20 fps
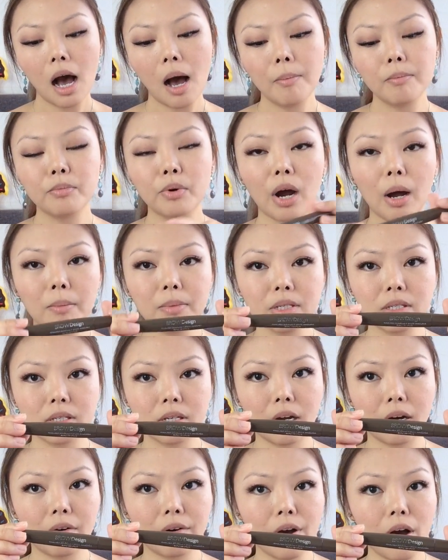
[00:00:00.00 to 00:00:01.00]
brow
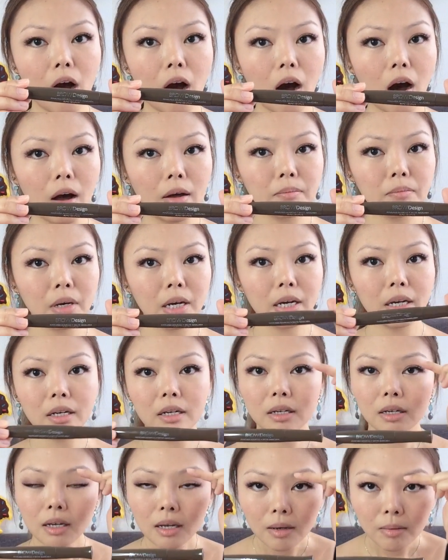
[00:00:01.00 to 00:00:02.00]
mascara on
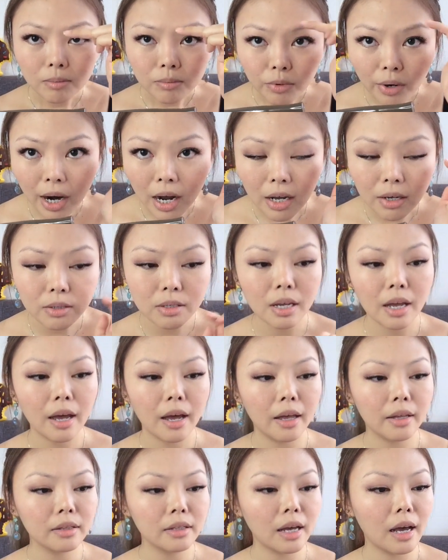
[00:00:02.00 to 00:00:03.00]
my brows
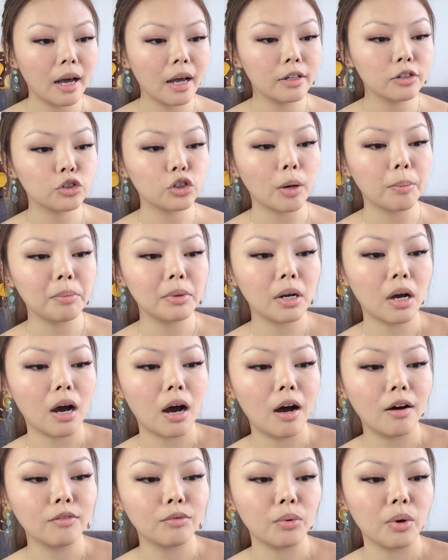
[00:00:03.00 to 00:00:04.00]
and then top it
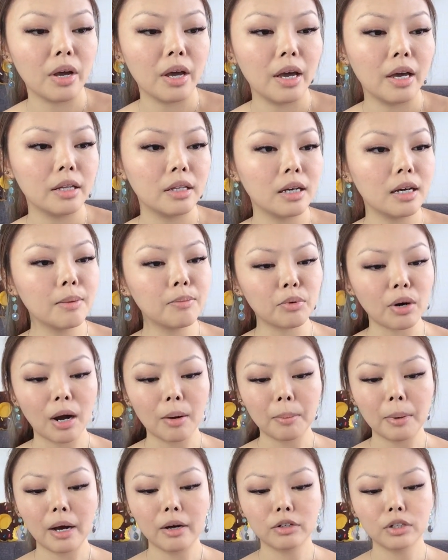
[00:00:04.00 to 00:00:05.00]
off with a
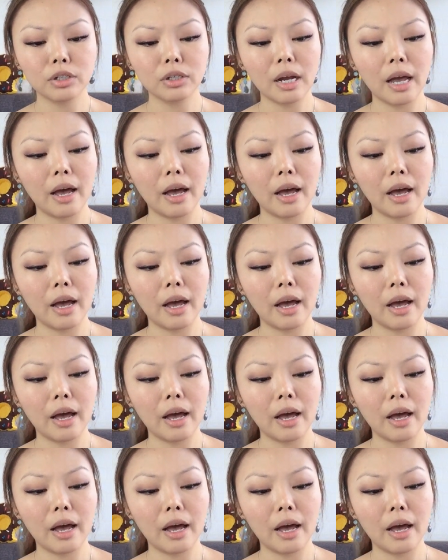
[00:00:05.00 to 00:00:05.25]
brow powder,